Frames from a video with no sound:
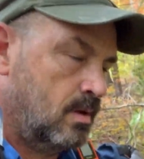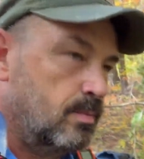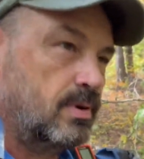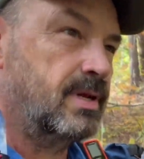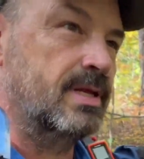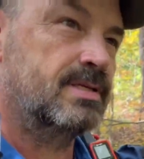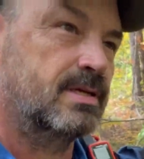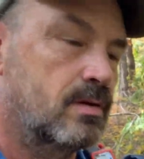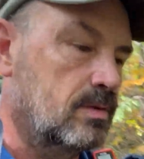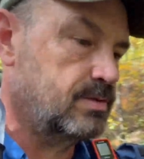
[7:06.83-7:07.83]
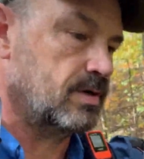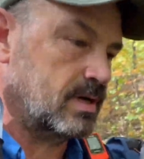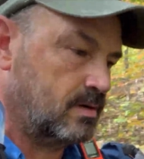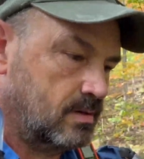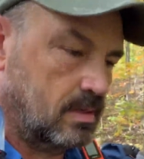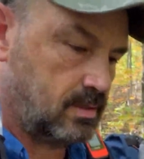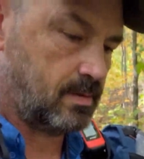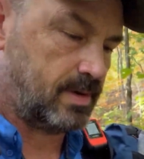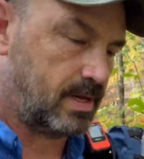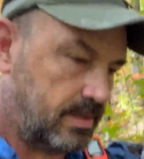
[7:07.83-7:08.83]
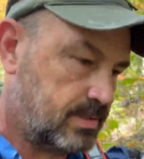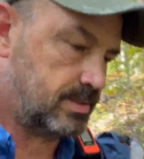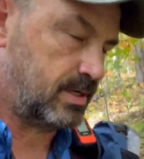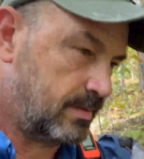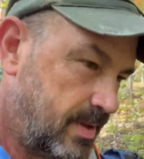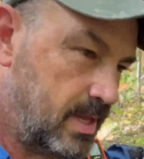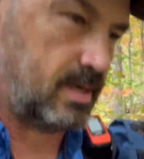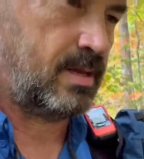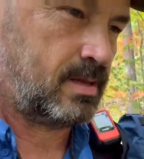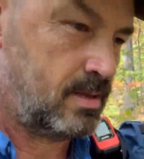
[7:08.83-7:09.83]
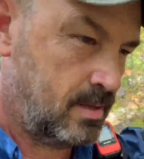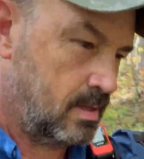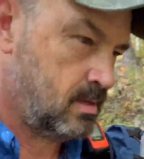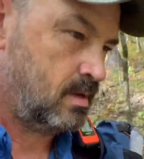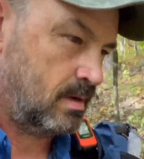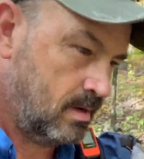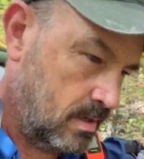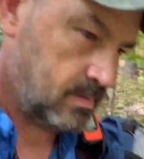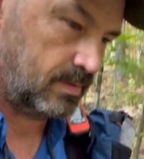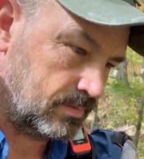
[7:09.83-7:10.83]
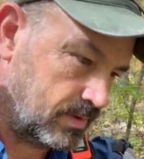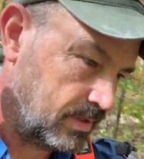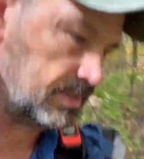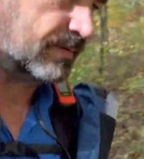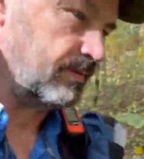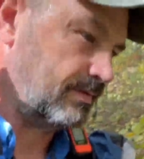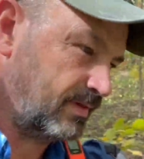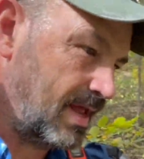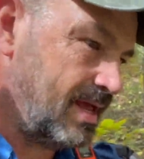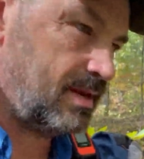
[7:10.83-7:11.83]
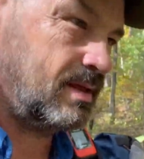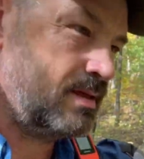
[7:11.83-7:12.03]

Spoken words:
pretty easy going trail coming out of Cherry Bend and relatively flat.